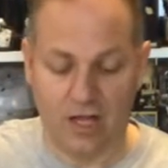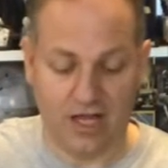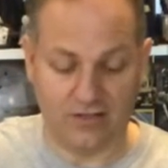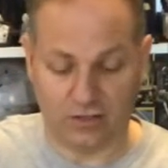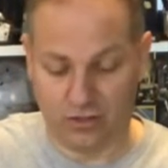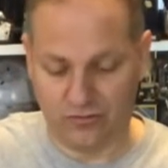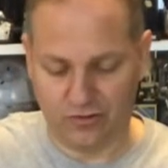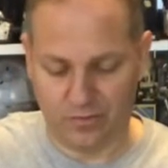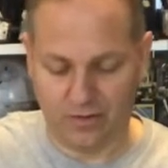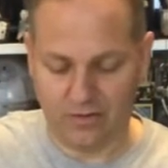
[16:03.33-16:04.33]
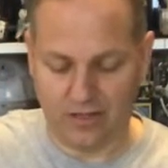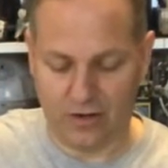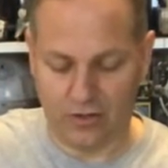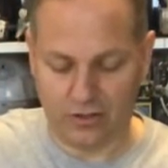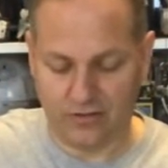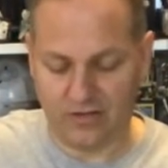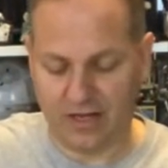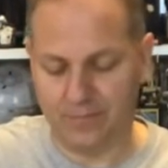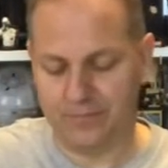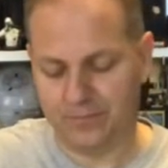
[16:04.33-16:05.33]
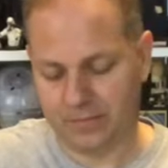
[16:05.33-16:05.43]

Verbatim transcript: it's a clone trooper. They all look the same.